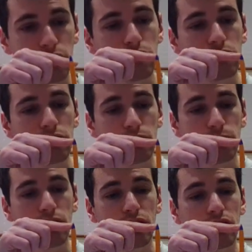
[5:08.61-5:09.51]
some
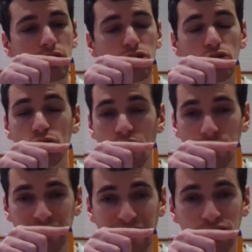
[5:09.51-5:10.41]
goo
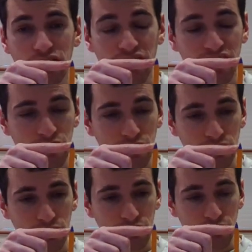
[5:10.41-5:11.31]
comes out of it.
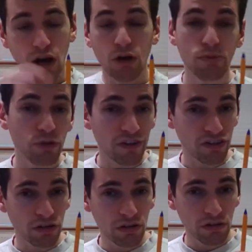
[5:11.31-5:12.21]
I'll prove it to you.